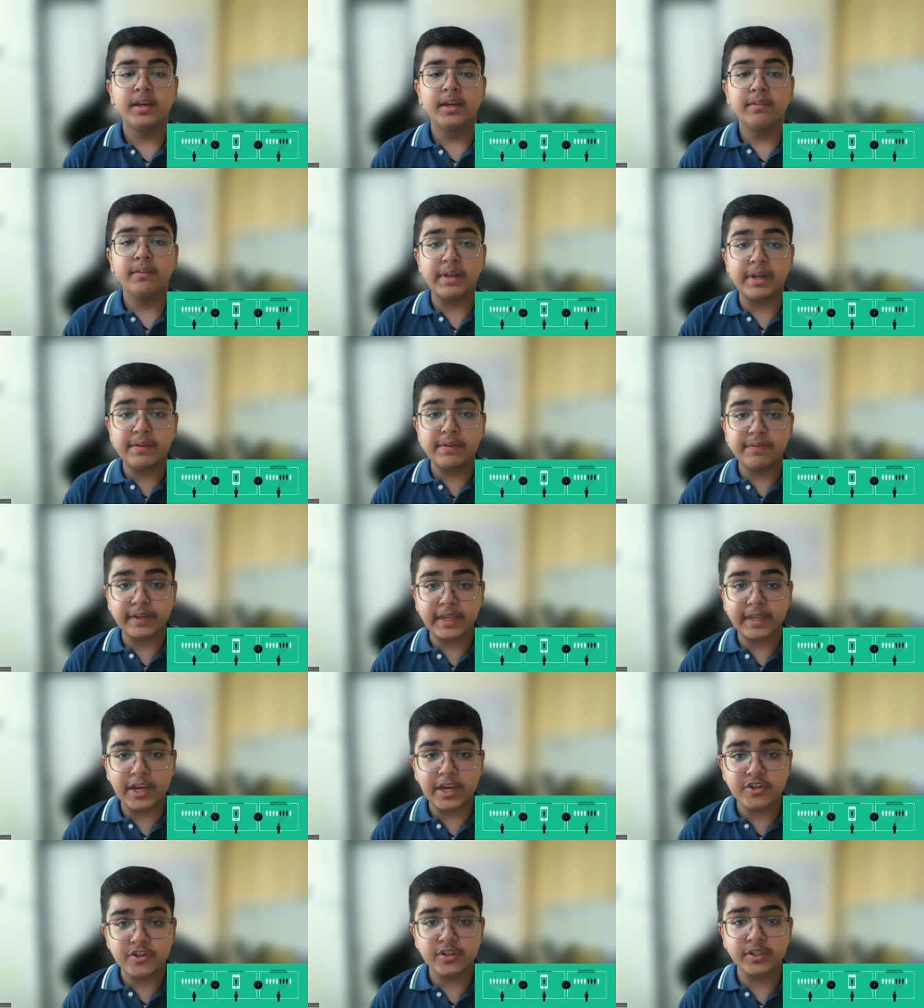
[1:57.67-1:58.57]

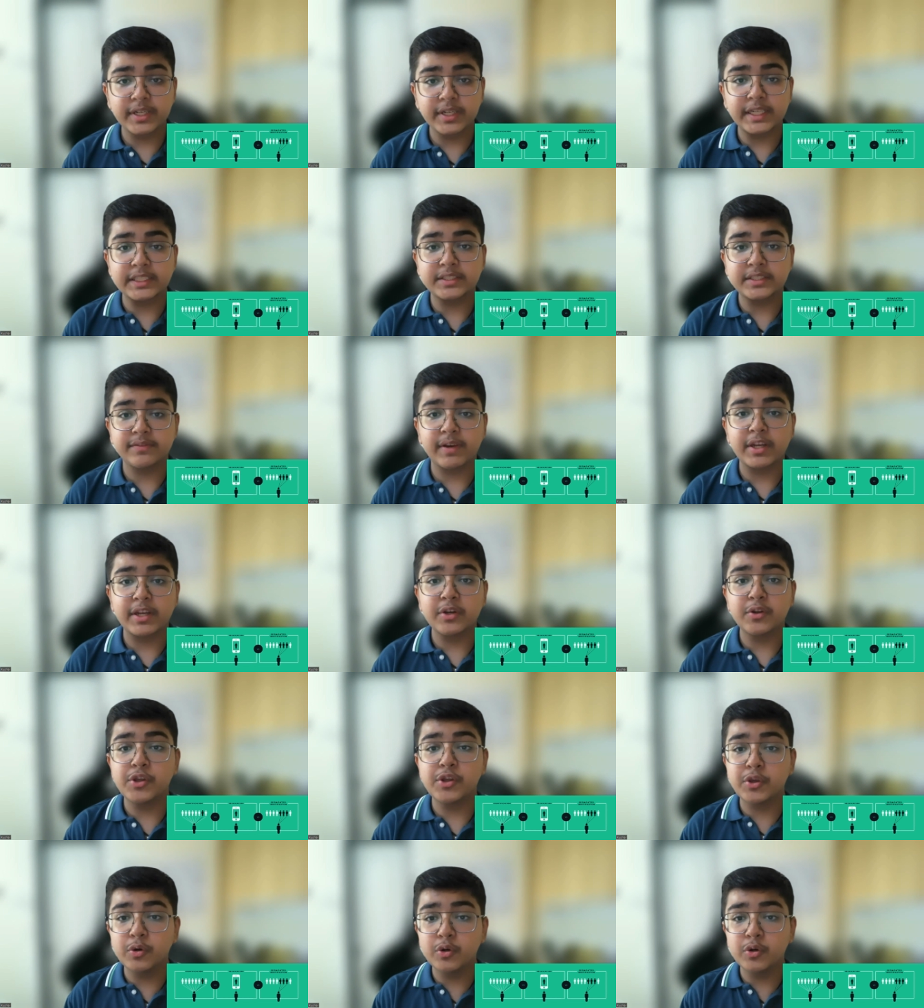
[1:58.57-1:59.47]
Verification is when you
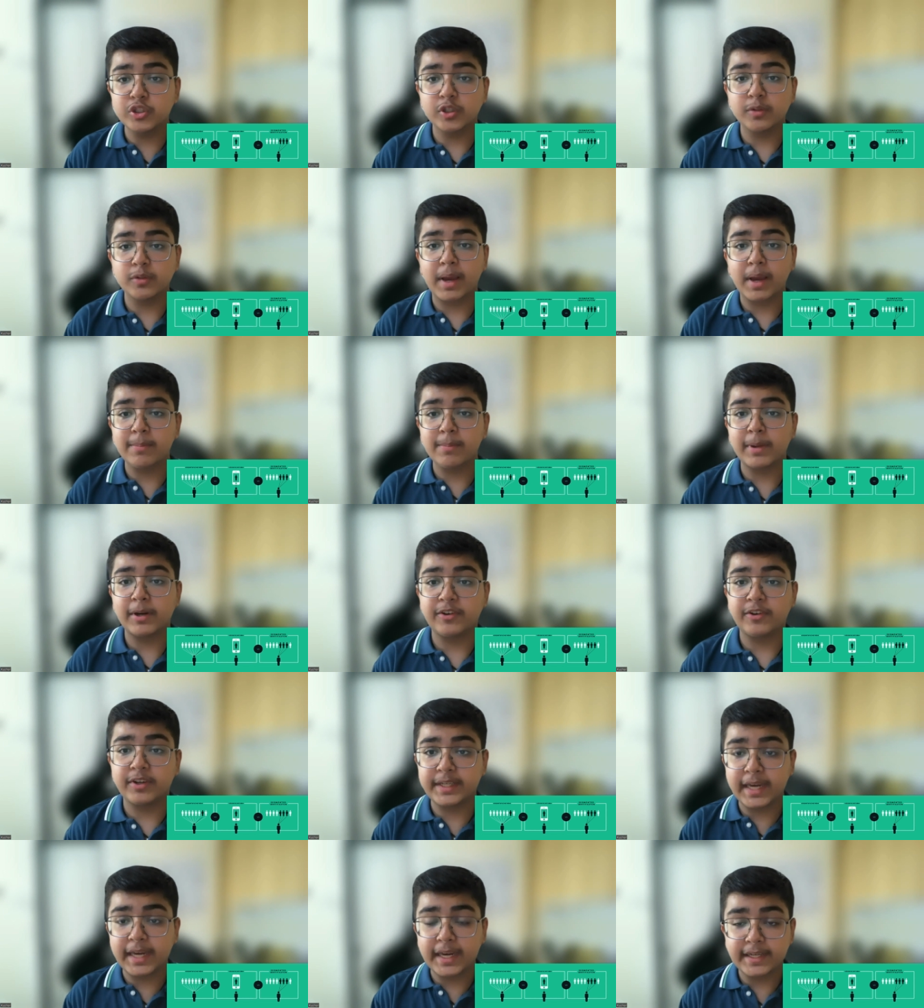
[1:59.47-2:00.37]
use your
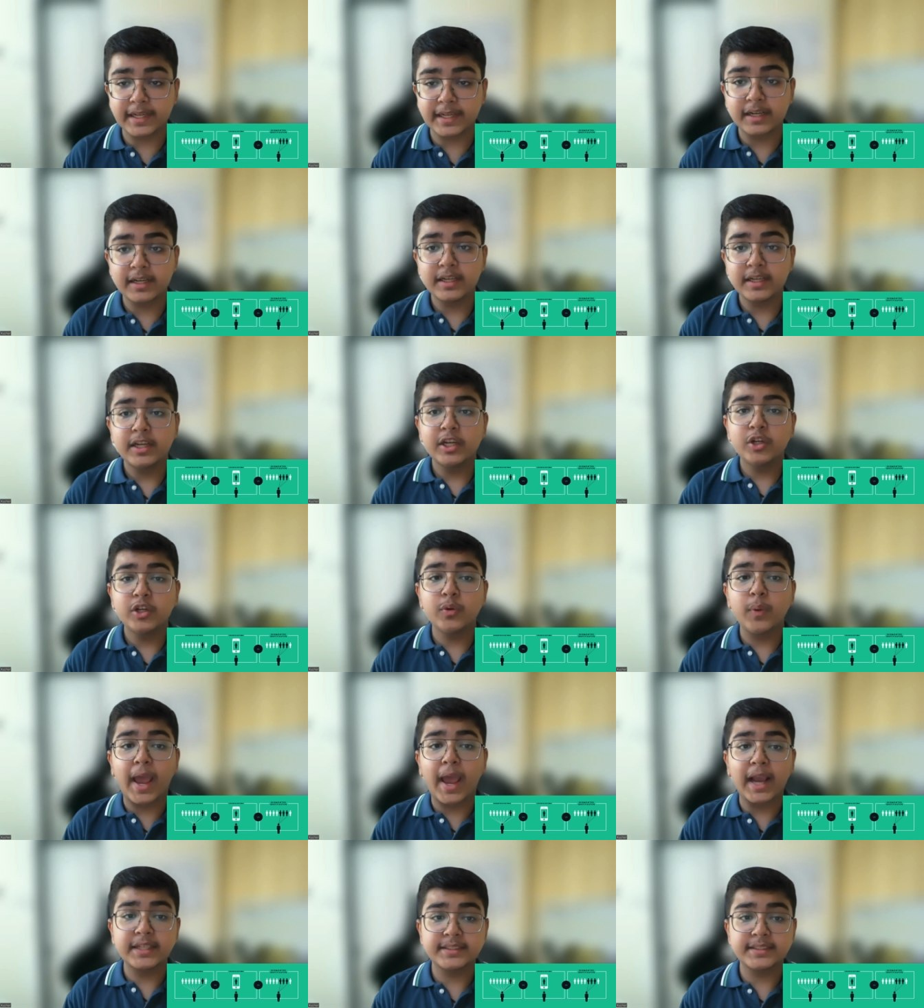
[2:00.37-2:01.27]
biometric data to
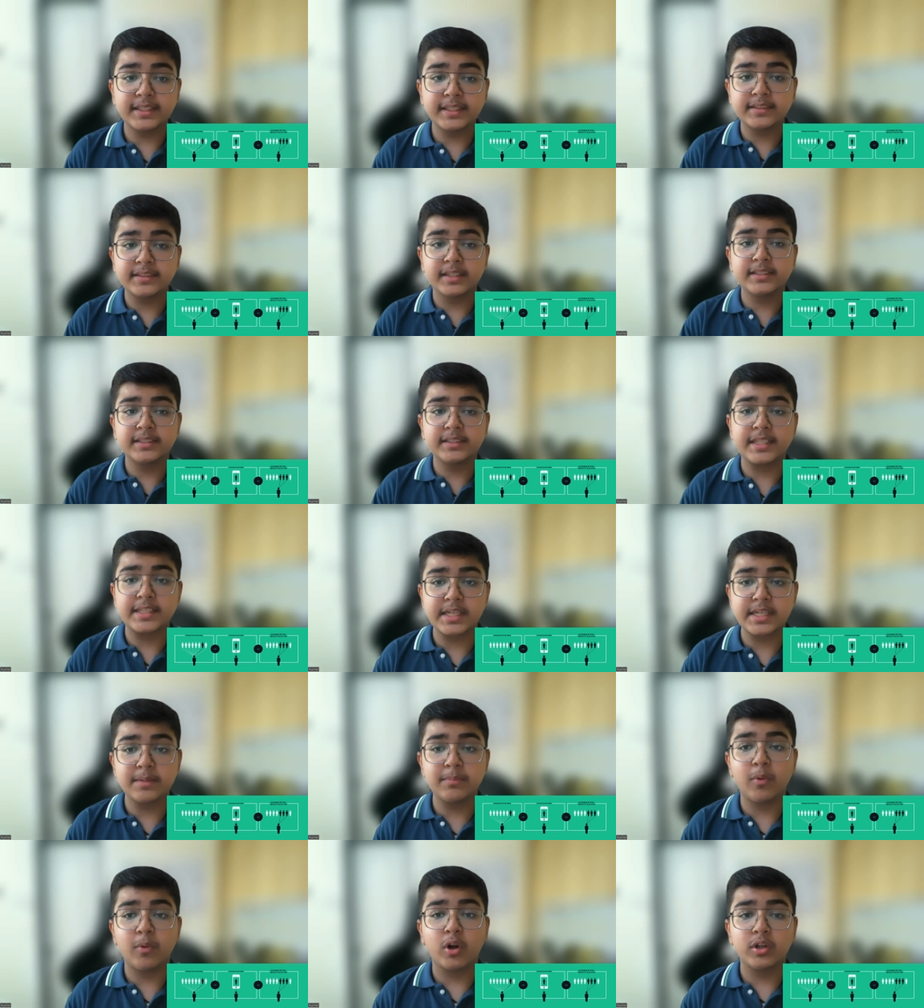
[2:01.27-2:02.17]
access a
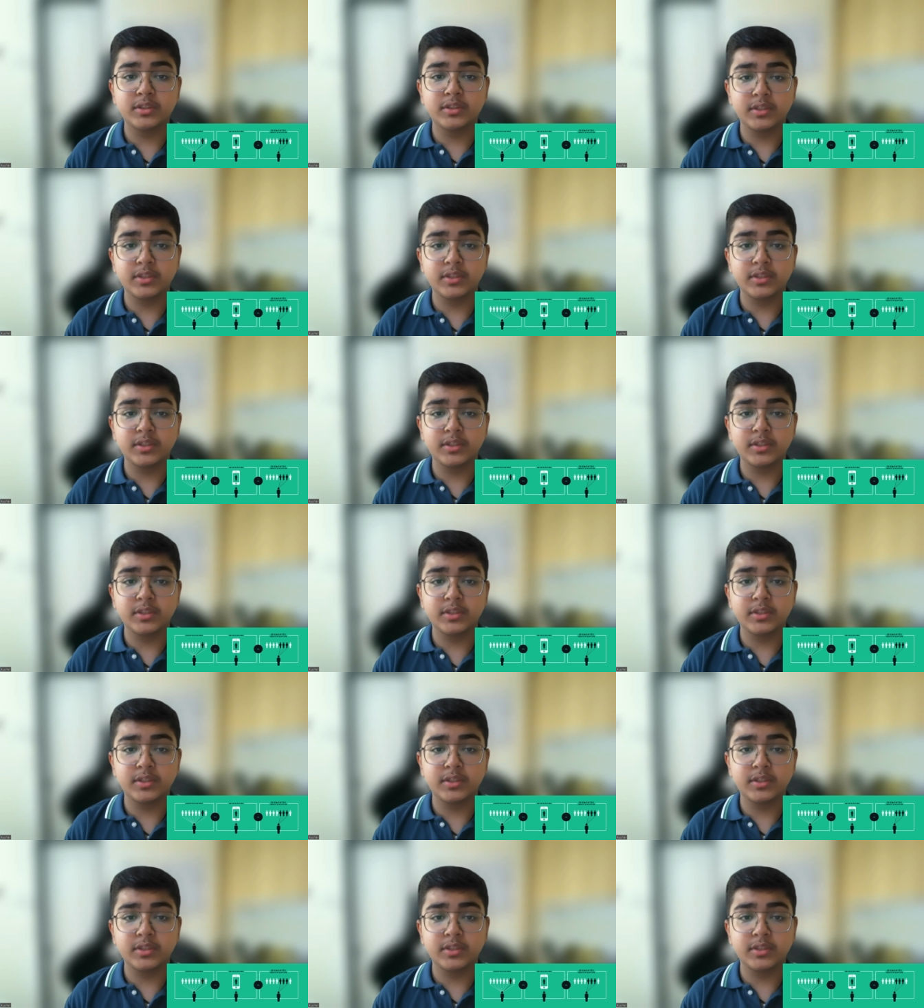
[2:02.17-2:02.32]
system or